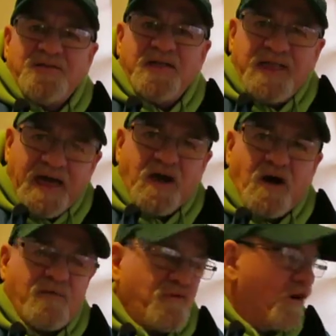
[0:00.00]
did they
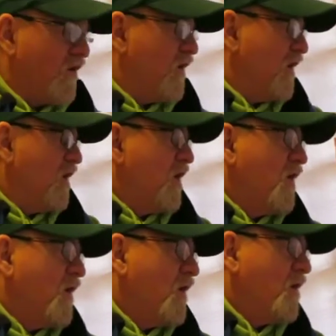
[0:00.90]
cover
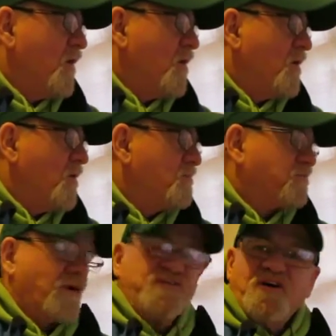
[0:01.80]

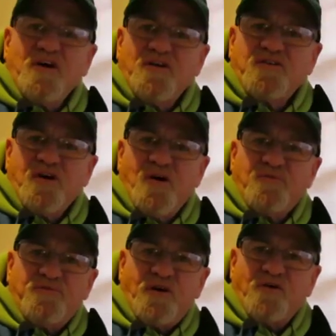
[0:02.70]
prisoners
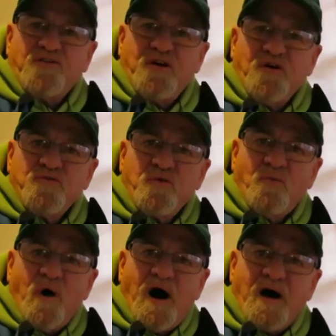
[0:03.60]
forced to
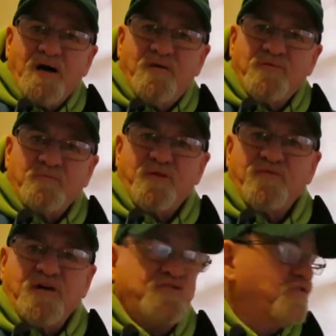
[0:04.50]
walk from
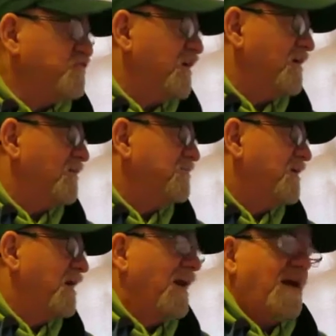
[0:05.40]
provincial jails,
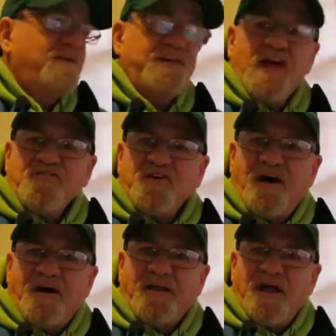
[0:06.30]
St.
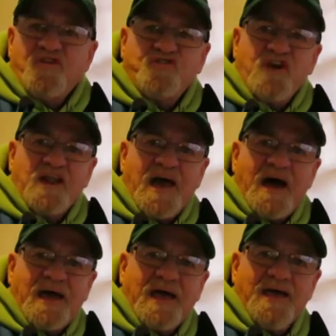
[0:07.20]
John,
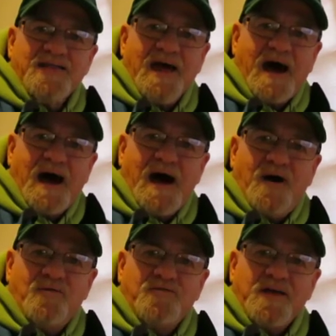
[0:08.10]
Shediac,
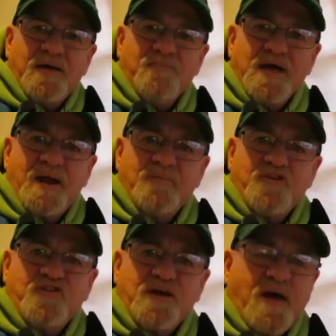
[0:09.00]
Dalhousie,
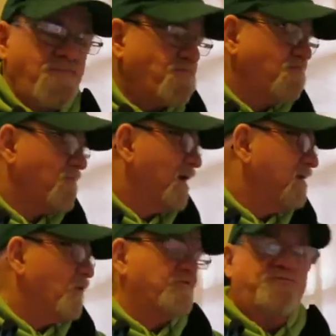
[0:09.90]
Miramichi.
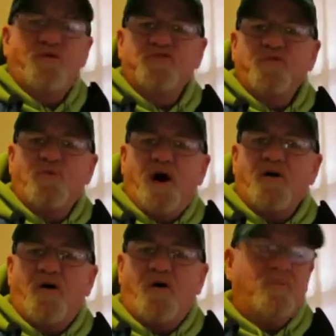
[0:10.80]
They're forced to
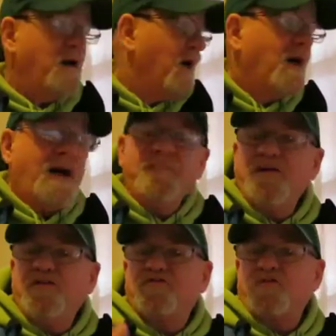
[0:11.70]
walk home. I
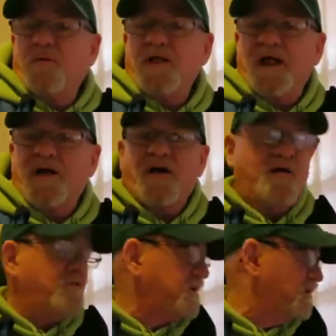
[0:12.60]
mean, the story that I
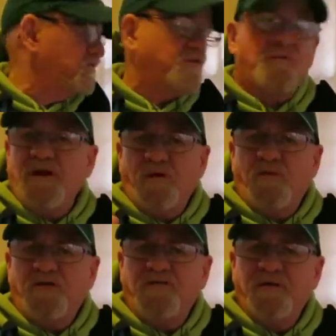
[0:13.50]
covered there, Serena
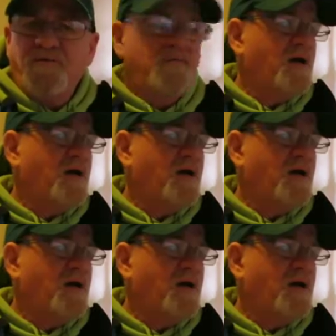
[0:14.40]
Woods,